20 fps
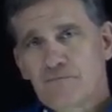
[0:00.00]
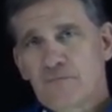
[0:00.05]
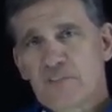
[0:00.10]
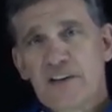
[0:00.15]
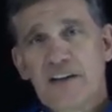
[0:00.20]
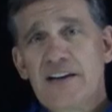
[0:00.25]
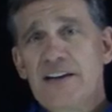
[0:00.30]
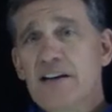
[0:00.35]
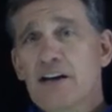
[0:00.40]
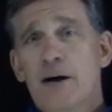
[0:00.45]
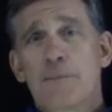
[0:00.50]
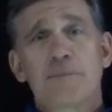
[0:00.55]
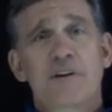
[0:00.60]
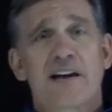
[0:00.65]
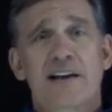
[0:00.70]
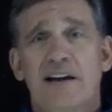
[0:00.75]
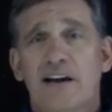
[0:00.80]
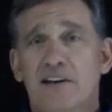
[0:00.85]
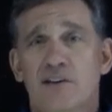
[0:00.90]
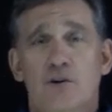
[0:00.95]
any
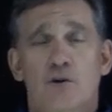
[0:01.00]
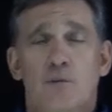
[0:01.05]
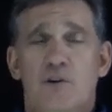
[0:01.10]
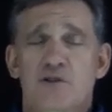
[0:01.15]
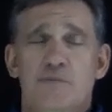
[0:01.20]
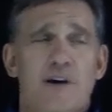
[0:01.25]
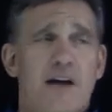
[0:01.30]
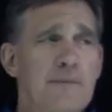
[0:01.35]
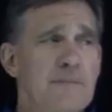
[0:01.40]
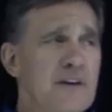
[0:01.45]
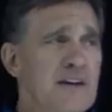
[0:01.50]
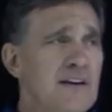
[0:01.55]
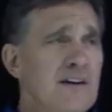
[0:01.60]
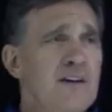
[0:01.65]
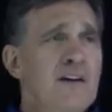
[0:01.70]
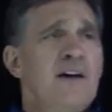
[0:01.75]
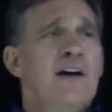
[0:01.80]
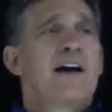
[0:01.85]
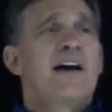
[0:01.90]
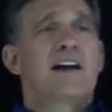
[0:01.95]
update I do, which might be
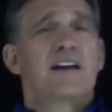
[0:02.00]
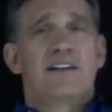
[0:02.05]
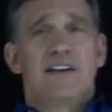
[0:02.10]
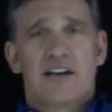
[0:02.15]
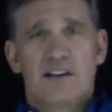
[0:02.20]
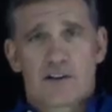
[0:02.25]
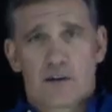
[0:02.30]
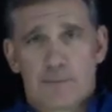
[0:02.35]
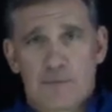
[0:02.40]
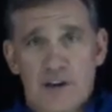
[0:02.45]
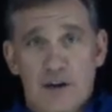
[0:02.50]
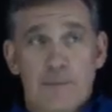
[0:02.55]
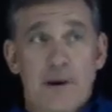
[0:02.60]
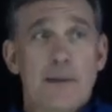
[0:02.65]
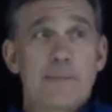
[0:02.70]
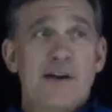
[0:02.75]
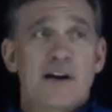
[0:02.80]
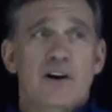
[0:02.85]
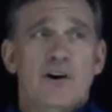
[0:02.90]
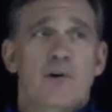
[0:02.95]
an addendum, it might
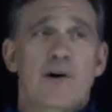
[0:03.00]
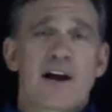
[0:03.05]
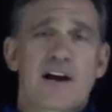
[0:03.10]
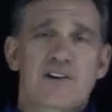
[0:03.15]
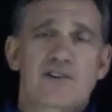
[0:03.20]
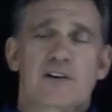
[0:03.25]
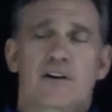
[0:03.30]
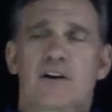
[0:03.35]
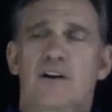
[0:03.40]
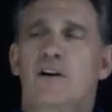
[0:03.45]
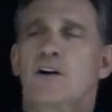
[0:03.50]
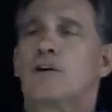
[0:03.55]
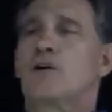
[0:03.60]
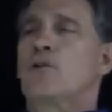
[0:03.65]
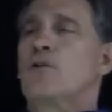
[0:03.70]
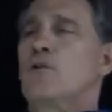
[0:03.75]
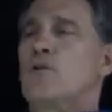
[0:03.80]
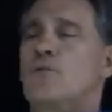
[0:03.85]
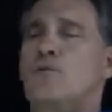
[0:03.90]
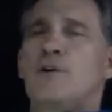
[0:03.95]
be a correction.
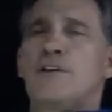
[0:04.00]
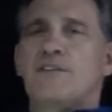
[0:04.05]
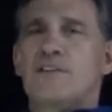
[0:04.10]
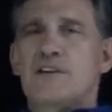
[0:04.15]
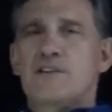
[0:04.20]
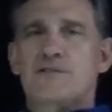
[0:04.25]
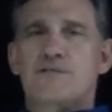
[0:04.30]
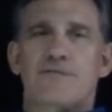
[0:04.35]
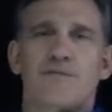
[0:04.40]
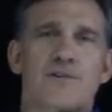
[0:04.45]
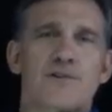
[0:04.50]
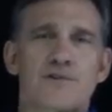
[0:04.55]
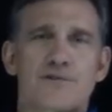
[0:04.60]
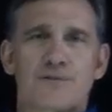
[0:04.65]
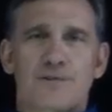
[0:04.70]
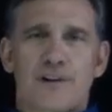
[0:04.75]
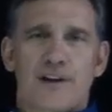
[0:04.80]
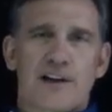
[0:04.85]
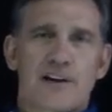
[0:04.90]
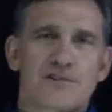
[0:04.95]
Oh, in this
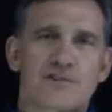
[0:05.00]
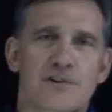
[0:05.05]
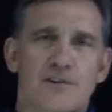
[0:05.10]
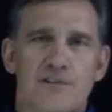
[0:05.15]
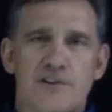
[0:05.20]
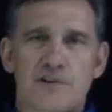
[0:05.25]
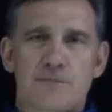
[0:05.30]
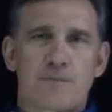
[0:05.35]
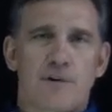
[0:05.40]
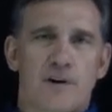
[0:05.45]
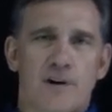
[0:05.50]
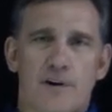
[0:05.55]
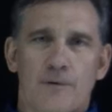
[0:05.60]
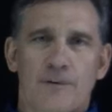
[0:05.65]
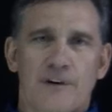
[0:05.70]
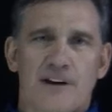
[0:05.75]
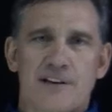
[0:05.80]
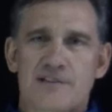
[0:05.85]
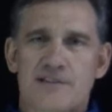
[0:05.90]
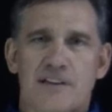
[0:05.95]
first lecture, this part
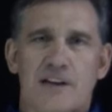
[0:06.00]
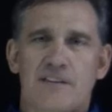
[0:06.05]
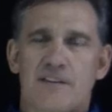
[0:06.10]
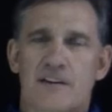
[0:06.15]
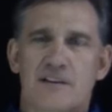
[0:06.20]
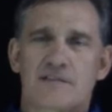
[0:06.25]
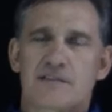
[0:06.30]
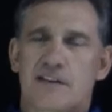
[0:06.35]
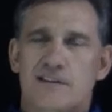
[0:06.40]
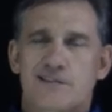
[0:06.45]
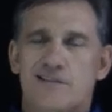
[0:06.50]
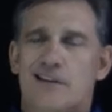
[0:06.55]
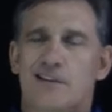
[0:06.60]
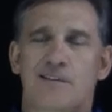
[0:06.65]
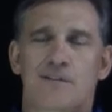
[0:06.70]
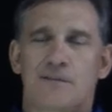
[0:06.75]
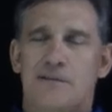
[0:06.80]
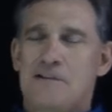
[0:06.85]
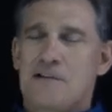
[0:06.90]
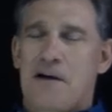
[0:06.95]
when I said this,
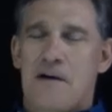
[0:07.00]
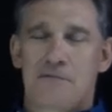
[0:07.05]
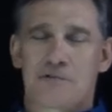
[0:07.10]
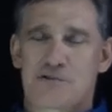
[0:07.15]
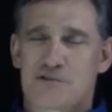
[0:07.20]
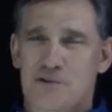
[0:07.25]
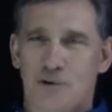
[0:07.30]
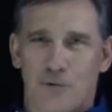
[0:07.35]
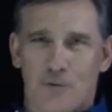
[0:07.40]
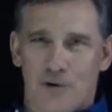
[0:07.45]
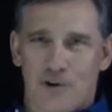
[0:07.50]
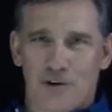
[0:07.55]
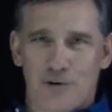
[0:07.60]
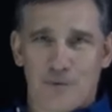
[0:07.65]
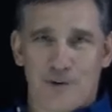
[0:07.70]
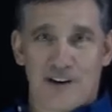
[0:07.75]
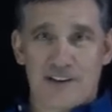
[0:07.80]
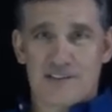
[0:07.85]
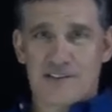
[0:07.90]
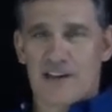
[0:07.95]
I was so wrong
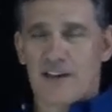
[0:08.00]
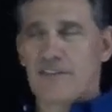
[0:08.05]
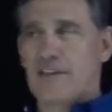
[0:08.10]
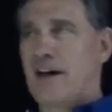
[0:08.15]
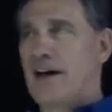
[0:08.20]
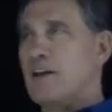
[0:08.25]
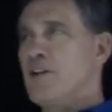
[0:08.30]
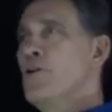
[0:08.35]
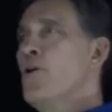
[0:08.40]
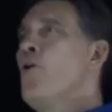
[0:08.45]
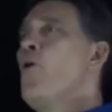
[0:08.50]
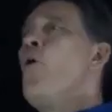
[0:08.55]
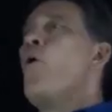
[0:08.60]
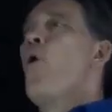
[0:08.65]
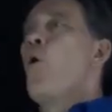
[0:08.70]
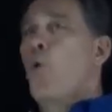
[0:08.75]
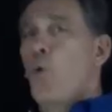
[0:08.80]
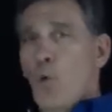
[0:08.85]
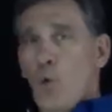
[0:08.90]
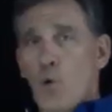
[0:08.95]
when I said that.
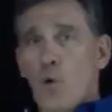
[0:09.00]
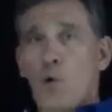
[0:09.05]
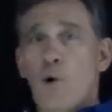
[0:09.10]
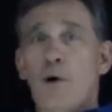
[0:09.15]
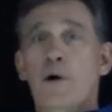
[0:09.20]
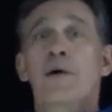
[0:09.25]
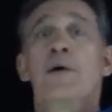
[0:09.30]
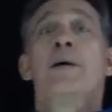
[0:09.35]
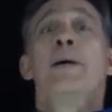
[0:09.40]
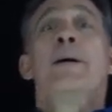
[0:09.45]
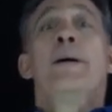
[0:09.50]
Or